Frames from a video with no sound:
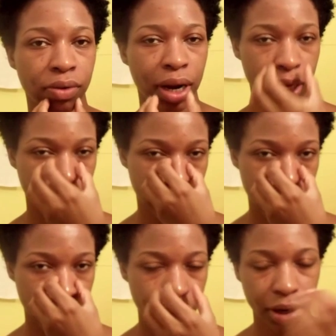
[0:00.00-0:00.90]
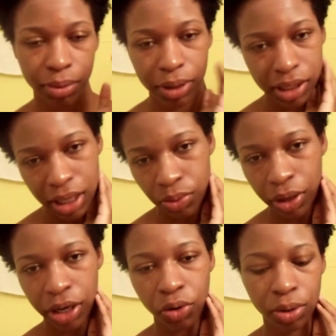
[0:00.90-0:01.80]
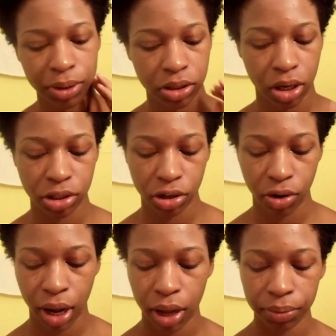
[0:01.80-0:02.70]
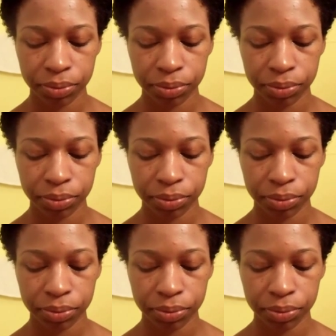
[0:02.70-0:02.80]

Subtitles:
right here and here, because that's where it normally starts to crack